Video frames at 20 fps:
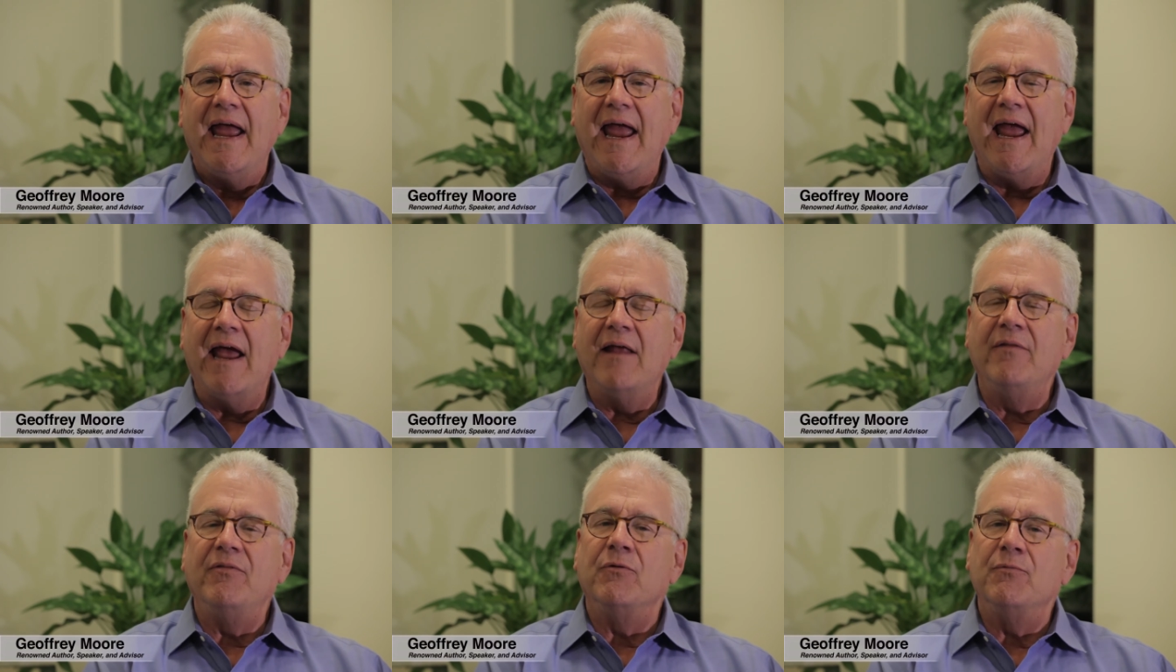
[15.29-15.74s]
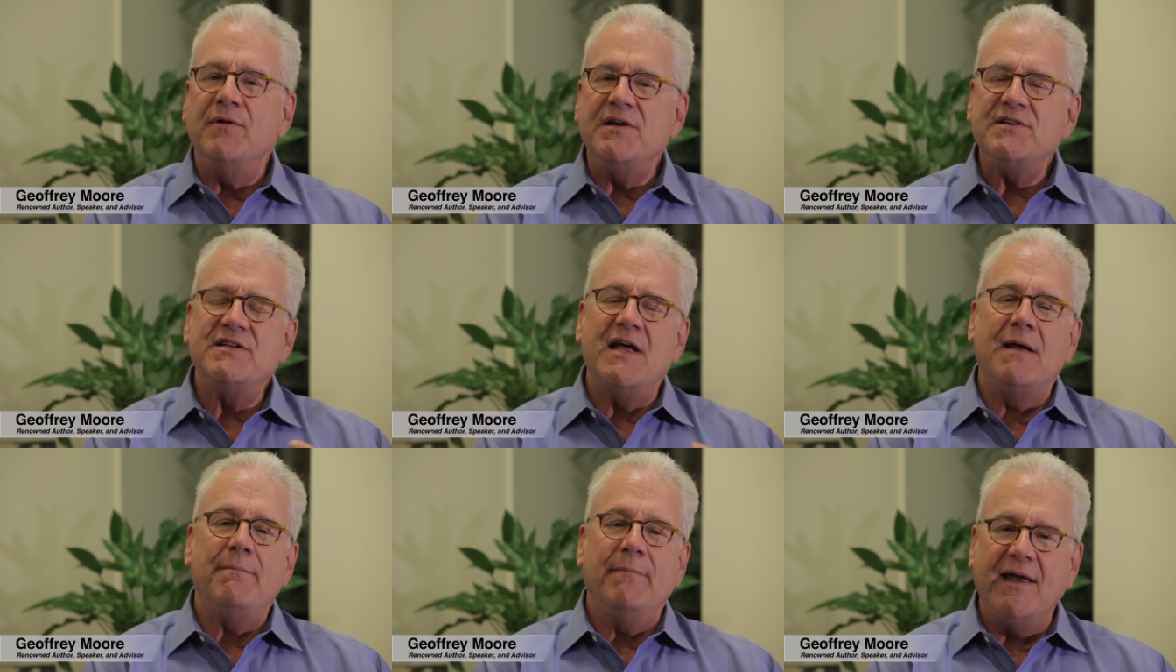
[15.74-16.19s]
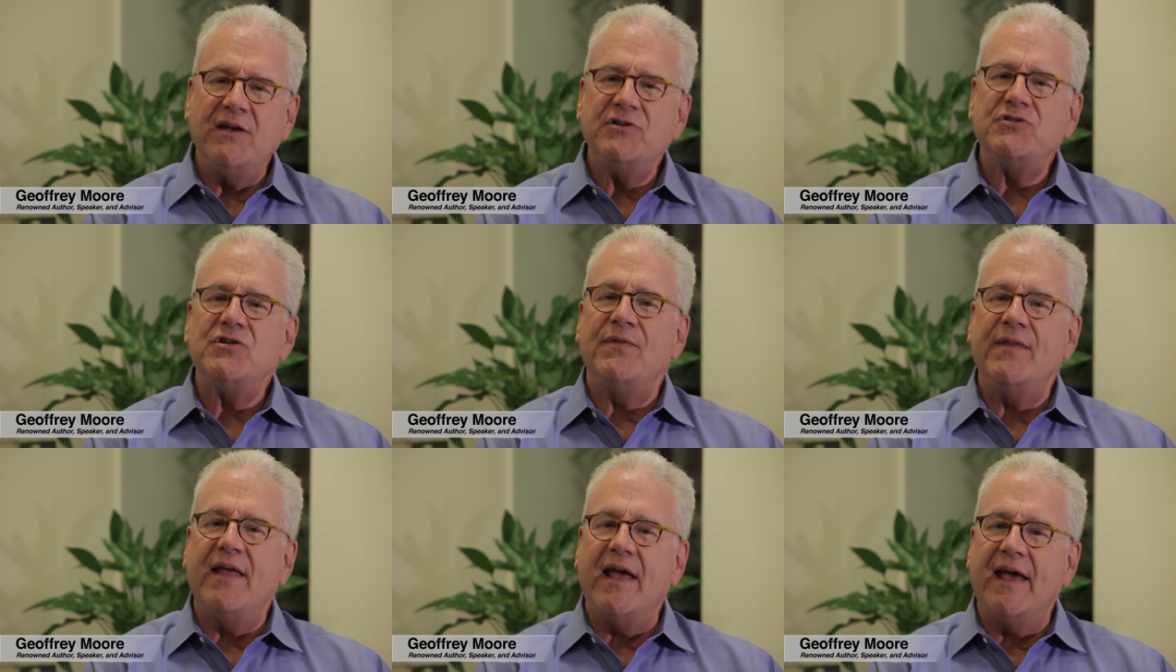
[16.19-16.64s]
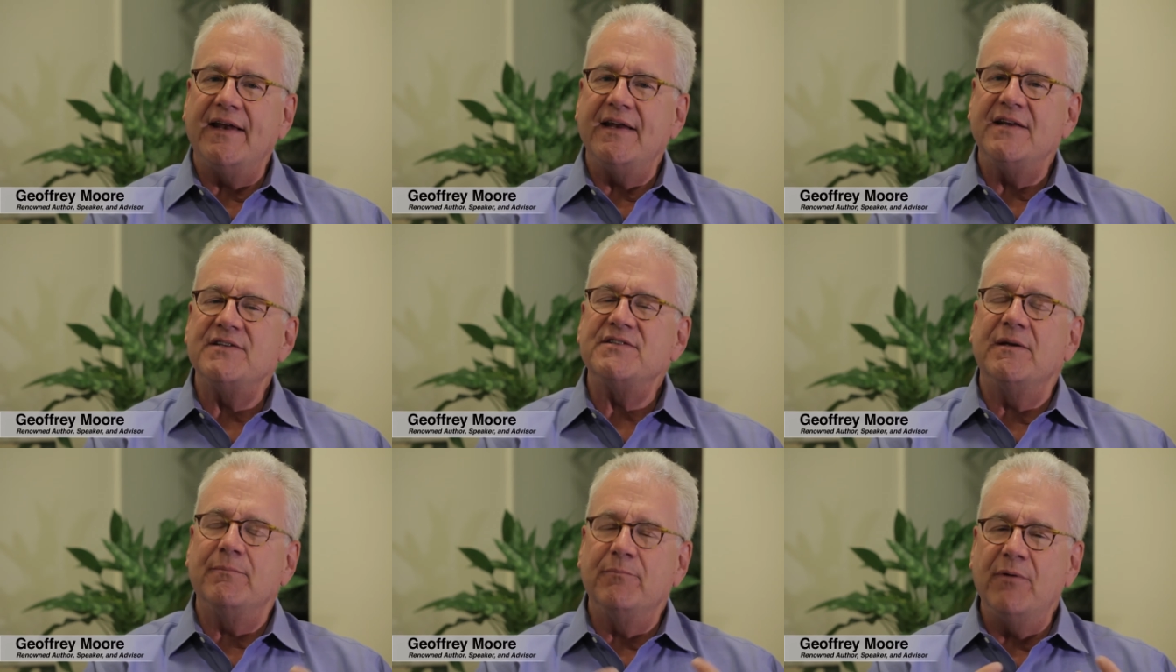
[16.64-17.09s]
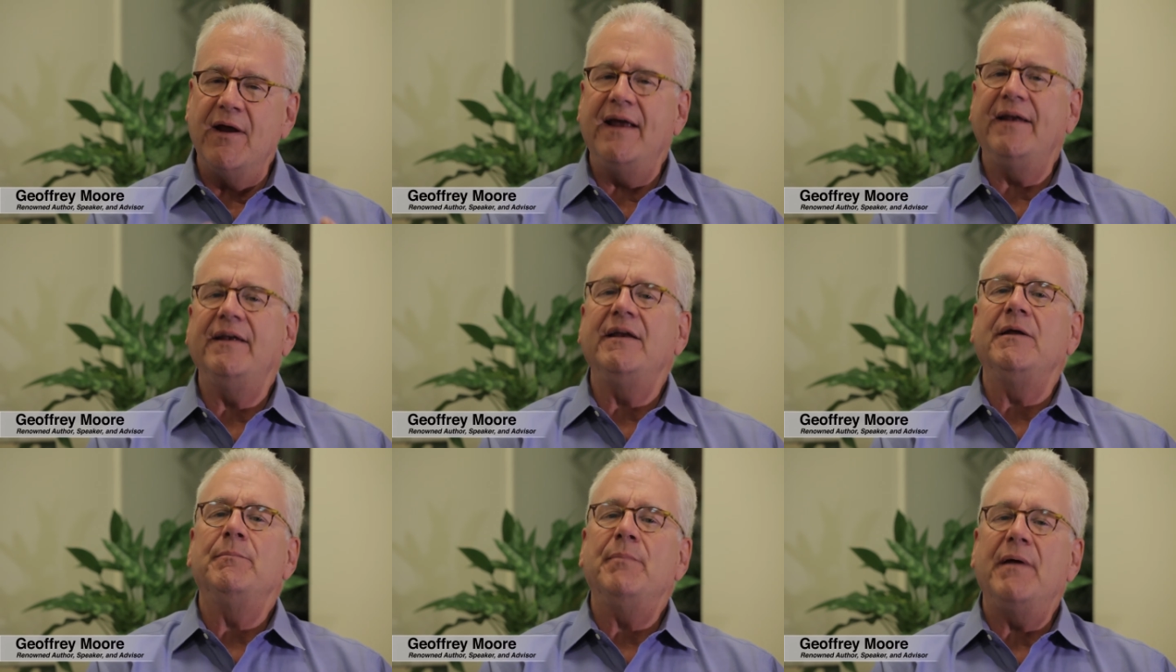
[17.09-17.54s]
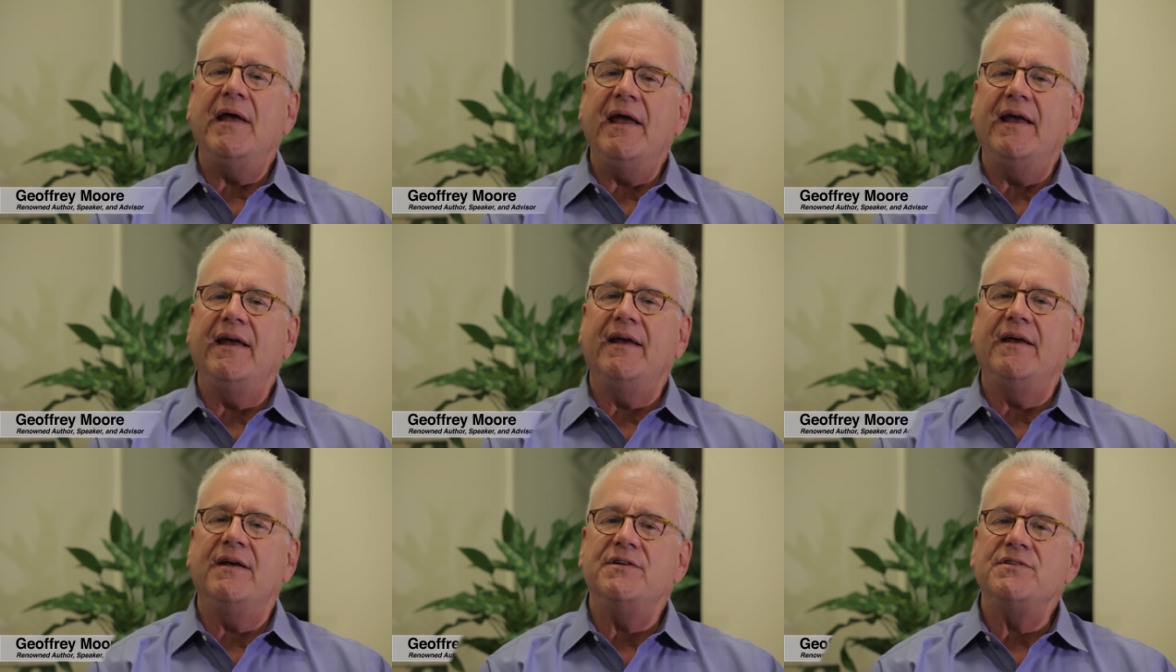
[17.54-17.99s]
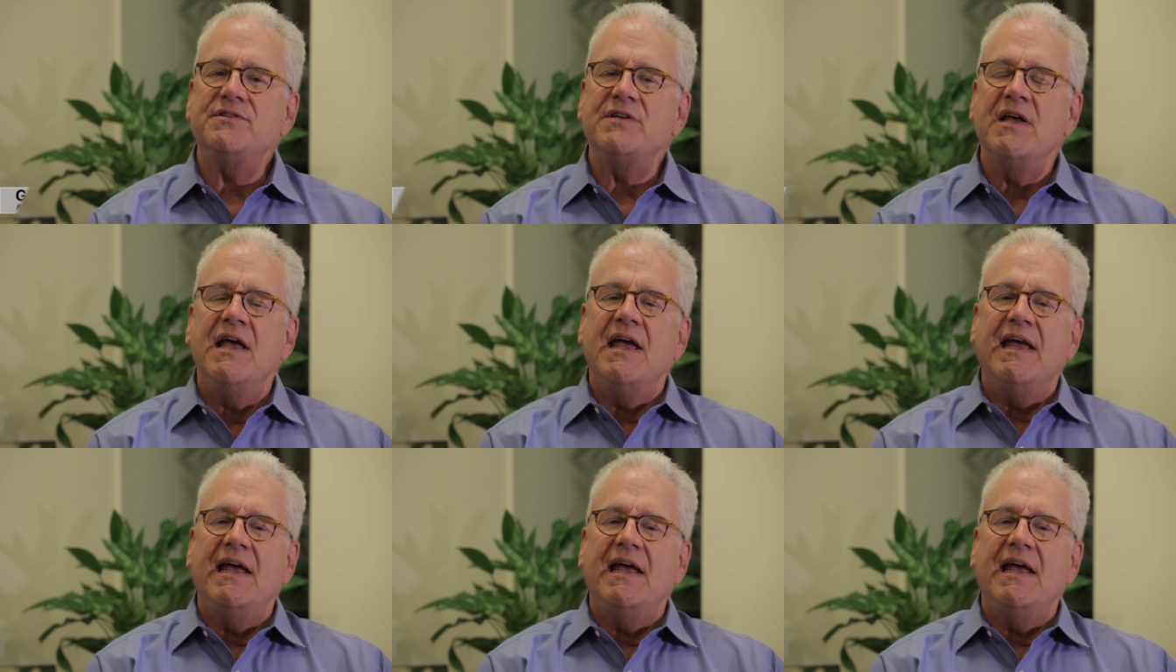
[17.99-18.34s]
And the reason I mention that is that Branding Pays